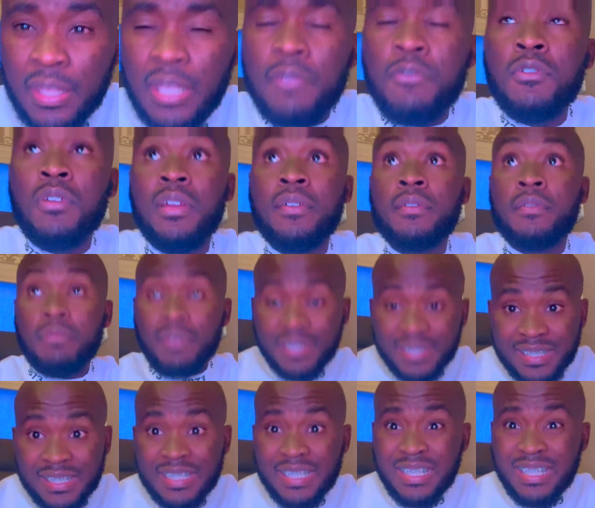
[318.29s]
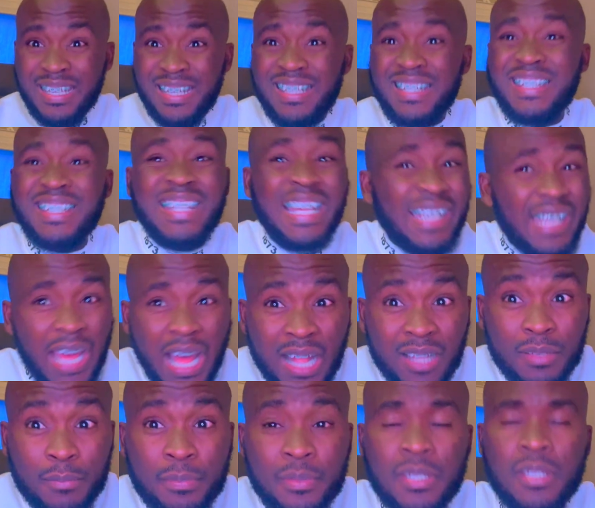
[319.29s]
If you have great seniors, that
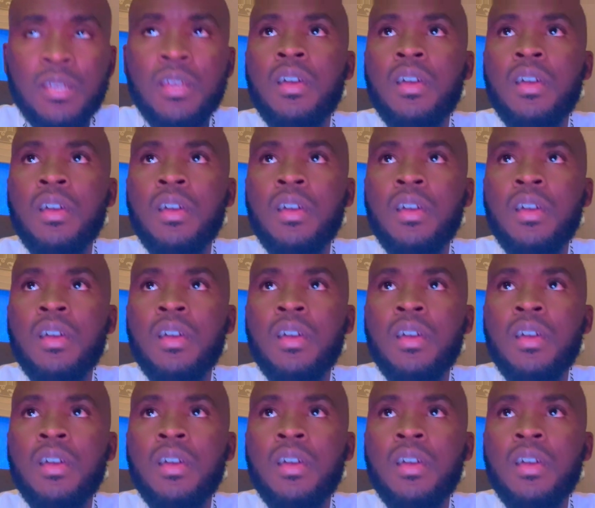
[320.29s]
helps.